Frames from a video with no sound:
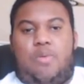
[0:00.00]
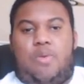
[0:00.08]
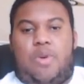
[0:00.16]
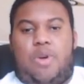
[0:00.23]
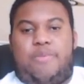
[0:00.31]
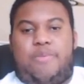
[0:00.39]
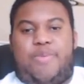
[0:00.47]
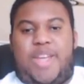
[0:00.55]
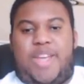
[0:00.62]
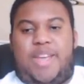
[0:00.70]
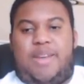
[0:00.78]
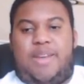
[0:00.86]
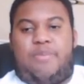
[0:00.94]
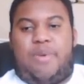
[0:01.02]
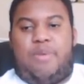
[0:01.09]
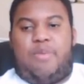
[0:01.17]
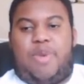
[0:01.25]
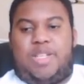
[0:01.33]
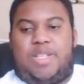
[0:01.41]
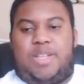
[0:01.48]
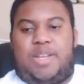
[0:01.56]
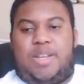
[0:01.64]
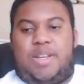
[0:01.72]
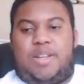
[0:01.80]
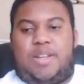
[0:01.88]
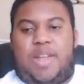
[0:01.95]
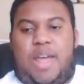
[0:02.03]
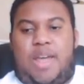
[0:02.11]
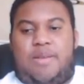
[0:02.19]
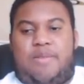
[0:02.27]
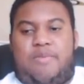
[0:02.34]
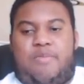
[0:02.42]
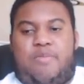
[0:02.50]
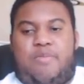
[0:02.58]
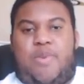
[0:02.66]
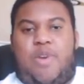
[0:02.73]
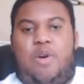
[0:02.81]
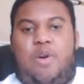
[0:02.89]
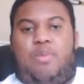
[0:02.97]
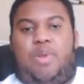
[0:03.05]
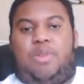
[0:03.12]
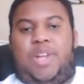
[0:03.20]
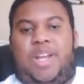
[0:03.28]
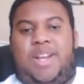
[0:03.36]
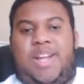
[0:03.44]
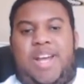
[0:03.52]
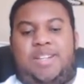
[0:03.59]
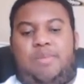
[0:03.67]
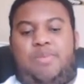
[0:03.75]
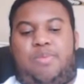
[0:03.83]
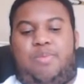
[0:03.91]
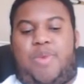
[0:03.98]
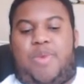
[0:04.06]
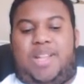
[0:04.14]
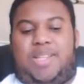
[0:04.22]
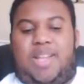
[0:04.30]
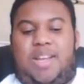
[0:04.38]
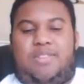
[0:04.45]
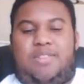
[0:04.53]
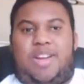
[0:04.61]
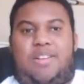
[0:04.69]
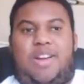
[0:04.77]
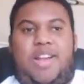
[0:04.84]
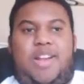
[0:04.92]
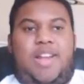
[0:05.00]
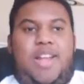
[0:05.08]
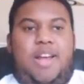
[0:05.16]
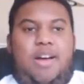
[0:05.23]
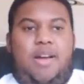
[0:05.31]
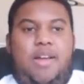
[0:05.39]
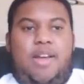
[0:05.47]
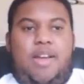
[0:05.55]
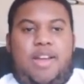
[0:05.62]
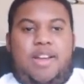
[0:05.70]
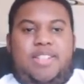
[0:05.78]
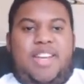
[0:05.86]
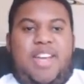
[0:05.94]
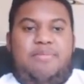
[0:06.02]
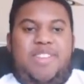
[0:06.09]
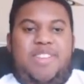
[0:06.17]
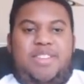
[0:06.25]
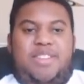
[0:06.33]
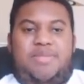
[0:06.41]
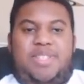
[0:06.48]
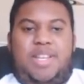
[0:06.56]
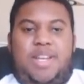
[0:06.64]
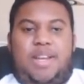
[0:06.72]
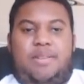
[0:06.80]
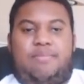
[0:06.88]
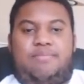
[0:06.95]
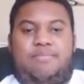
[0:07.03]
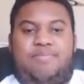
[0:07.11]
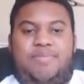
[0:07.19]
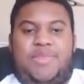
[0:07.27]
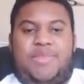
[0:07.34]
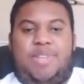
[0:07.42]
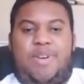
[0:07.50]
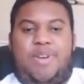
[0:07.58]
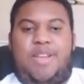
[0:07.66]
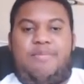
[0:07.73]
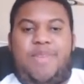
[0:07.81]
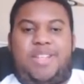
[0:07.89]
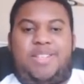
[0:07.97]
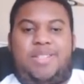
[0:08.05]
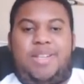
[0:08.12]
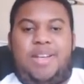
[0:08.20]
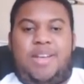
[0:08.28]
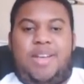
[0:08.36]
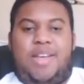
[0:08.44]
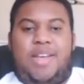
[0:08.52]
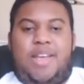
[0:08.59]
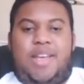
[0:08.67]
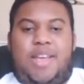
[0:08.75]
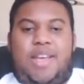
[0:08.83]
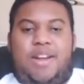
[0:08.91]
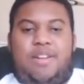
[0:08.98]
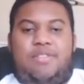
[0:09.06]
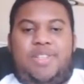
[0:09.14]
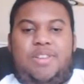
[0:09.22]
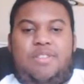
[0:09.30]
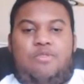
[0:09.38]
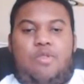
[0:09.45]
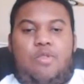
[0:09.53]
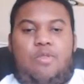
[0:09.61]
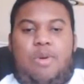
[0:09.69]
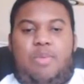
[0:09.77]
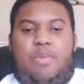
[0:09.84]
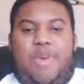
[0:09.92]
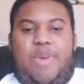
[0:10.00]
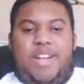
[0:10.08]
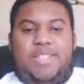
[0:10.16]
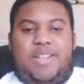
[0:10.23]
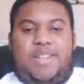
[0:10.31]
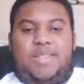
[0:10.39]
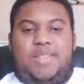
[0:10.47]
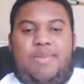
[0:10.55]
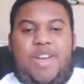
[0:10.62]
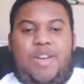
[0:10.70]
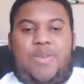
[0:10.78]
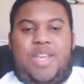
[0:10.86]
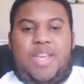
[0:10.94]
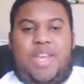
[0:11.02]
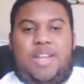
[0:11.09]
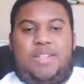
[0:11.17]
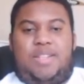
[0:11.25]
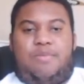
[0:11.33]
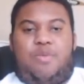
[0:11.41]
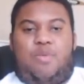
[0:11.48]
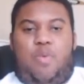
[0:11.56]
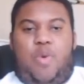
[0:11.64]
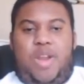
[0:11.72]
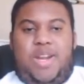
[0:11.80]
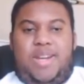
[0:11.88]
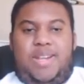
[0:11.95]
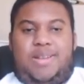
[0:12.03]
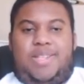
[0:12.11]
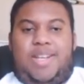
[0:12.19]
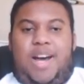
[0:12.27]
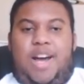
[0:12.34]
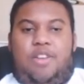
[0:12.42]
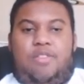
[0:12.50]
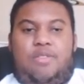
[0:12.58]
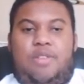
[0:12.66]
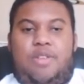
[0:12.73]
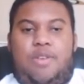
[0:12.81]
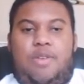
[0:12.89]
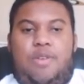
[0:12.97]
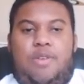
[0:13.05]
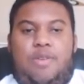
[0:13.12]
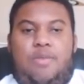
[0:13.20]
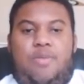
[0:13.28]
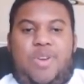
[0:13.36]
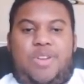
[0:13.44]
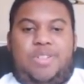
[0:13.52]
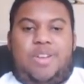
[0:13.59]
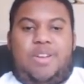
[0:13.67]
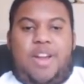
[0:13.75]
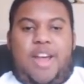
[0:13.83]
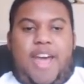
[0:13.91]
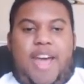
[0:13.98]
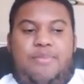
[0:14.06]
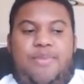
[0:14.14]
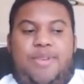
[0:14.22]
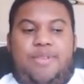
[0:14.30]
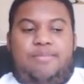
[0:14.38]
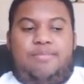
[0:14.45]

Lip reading: could be pretty much they go bold and actually get the Undertaker in the championship scene. Somehow he enters in a Royal Rumble match, and somehow he ends up winning the title, which could happen,